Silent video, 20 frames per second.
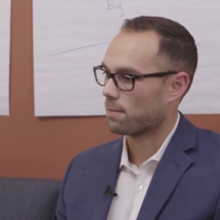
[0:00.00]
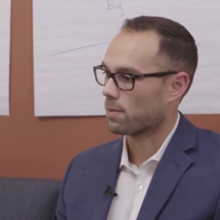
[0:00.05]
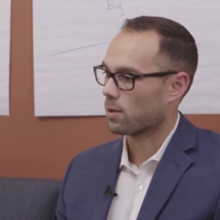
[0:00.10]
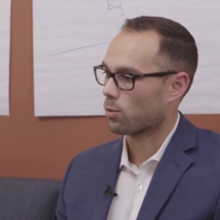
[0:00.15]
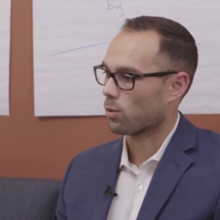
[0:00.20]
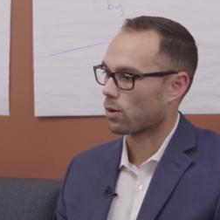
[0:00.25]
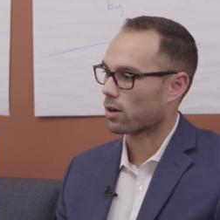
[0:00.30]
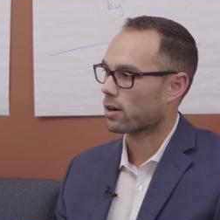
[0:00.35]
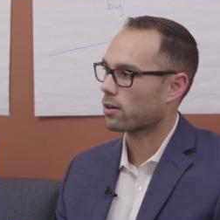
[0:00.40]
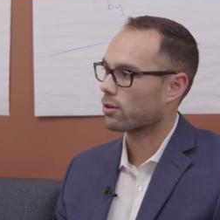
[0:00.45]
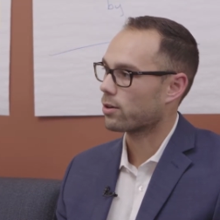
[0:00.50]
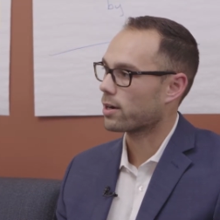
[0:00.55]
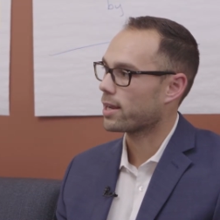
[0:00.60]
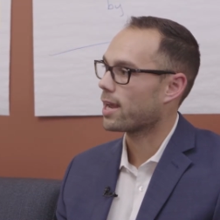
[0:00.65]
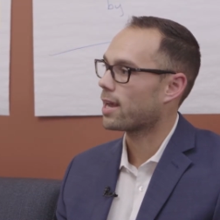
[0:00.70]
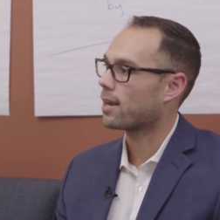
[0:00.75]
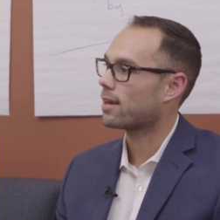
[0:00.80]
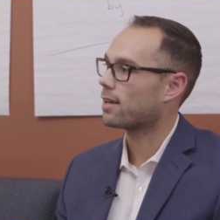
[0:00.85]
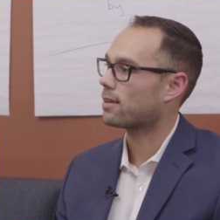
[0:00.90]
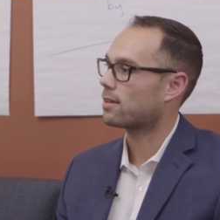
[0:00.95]
were
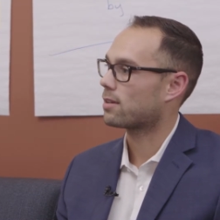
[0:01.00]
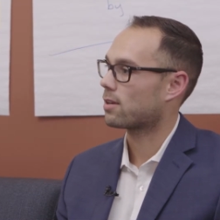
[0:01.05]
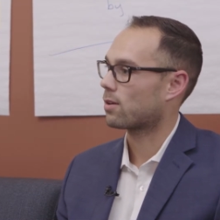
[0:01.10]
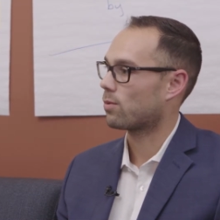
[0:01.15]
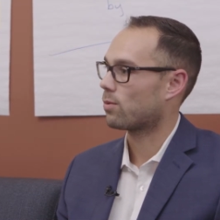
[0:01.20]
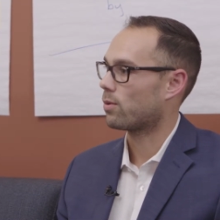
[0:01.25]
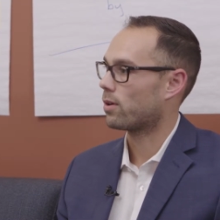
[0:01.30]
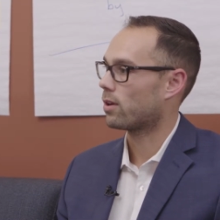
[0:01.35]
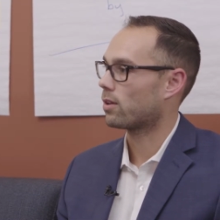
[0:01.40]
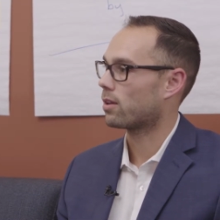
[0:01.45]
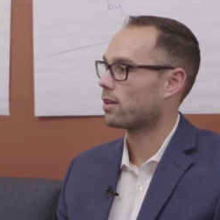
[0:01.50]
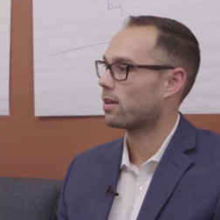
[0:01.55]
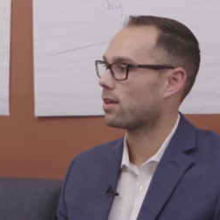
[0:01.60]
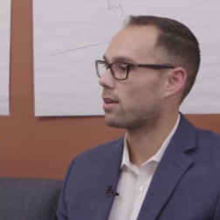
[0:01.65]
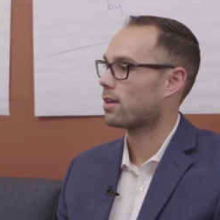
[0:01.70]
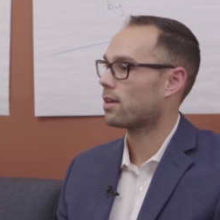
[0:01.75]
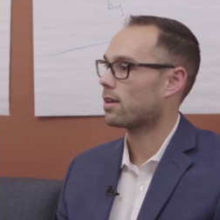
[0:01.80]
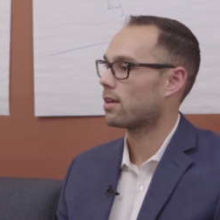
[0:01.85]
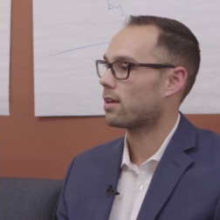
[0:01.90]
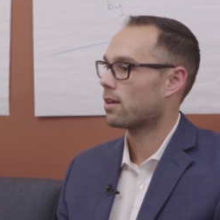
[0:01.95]
created to
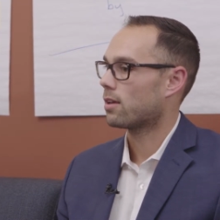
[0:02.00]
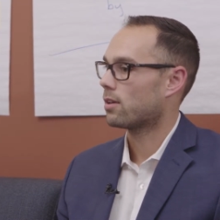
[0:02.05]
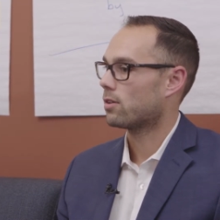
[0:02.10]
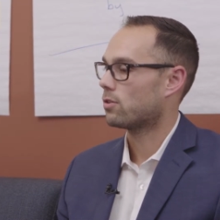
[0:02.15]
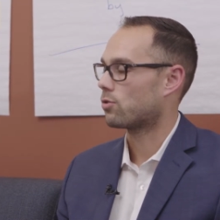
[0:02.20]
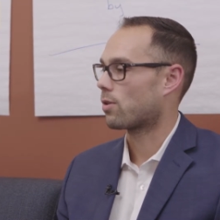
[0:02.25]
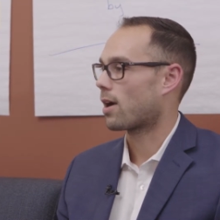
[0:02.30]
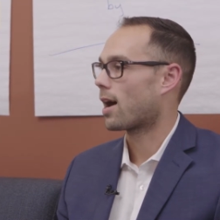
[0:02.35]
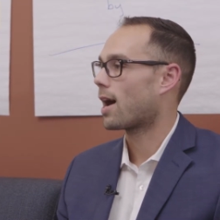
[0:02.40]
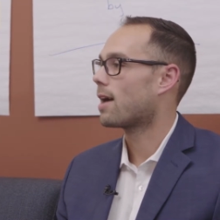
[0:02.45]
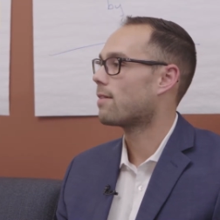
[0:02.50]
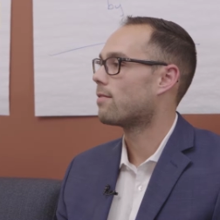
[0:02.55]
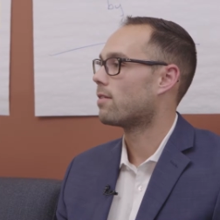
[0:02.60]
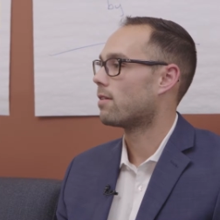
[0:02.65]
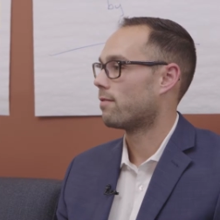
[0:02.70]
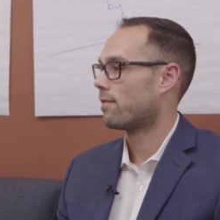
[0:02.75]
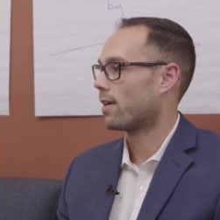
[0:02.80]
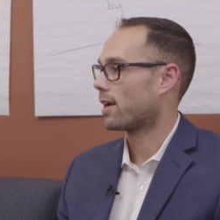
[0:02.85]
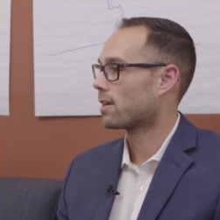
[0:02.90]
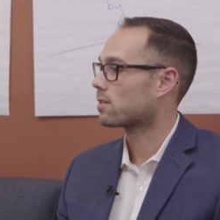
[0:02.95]
really drive
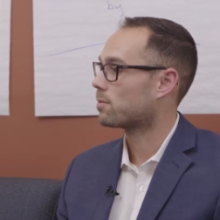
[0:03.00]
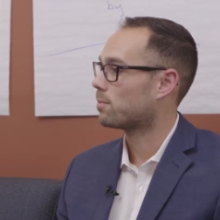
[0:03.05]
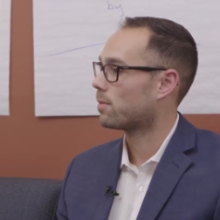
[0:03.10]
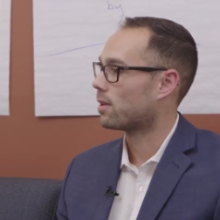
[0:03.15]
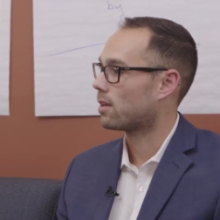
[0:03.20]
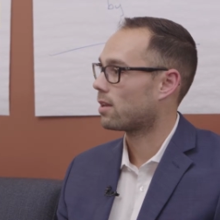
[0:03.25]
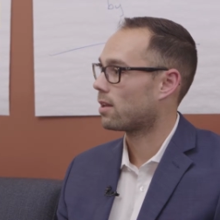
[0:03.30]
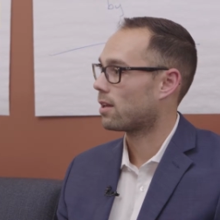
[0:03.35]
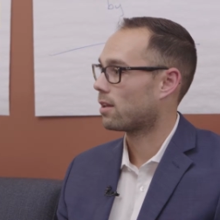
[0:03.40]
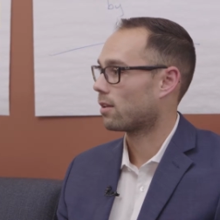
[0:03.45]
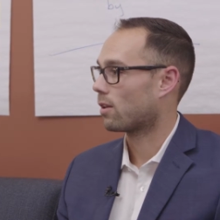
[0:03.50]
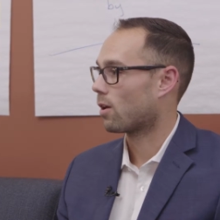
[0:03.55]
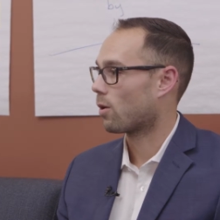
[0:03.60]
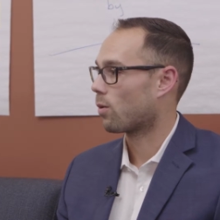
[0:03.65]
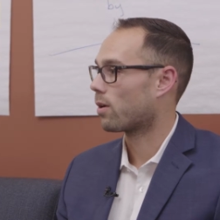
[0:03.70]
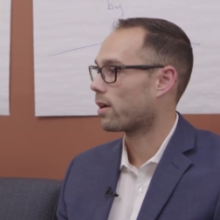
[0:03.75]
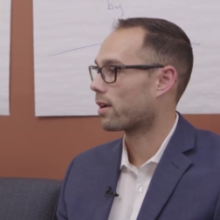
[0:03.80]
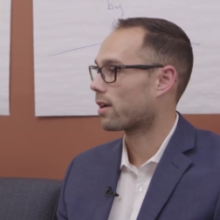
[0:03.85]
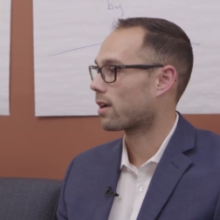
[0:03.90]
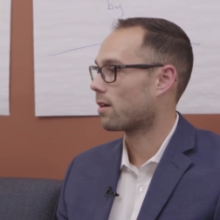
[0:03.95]
investment in
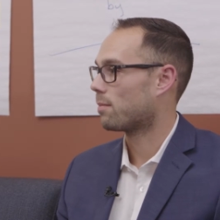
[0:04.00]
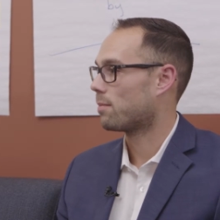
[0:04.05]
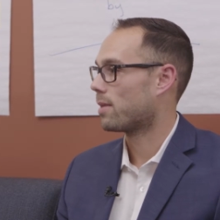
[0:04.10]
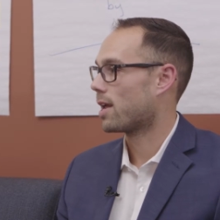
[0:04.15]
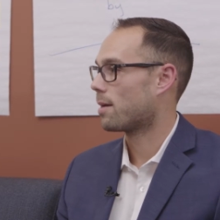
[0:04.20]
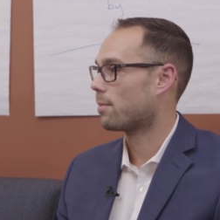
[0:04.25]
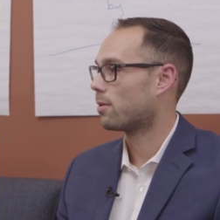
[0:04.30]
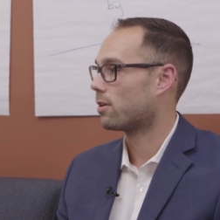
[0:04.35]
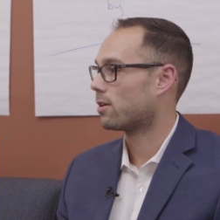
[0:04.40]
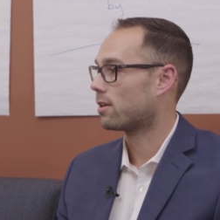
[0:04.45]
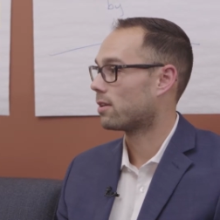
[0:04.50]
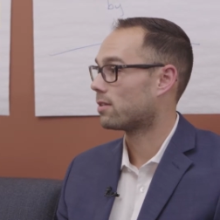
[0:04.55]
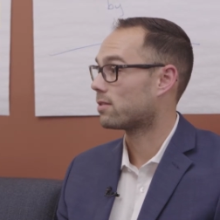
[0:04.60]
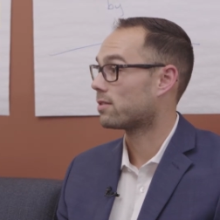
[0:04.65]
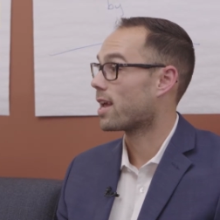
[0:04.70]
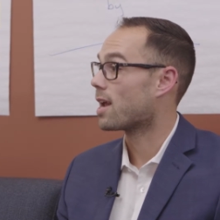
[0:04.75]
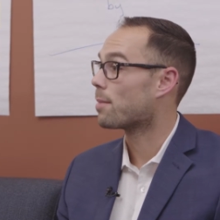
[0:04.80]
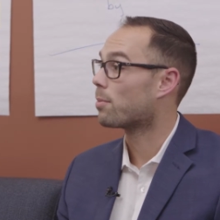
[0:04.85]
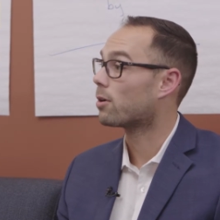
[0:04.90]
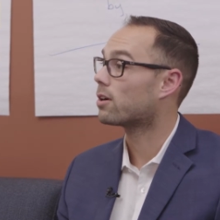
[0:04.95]
lower income neighborhoods
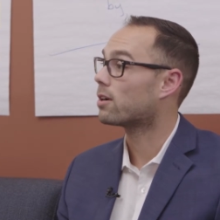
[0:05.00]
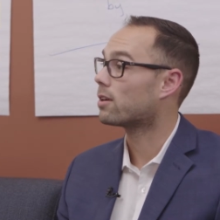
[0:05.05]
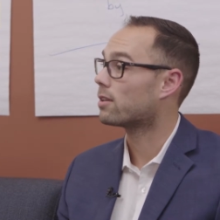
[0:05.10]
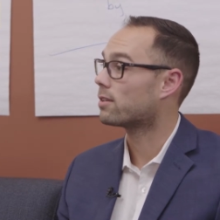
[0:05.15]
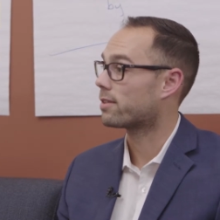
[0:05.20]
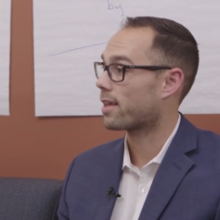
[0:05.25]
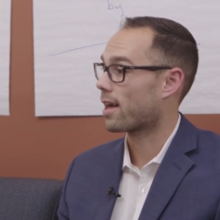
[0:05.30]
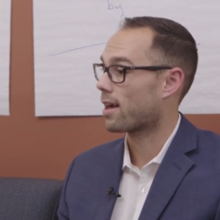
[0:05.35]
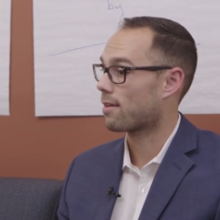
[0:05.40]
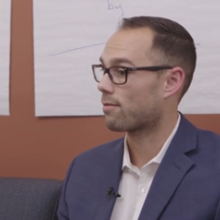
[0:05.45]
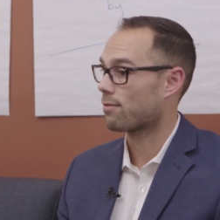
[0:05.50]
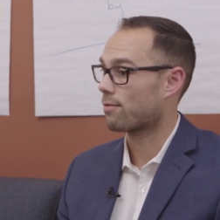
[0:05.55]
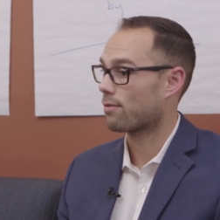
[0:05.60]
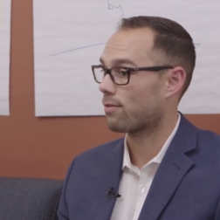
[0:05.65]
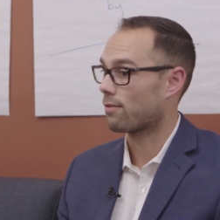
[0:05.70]
that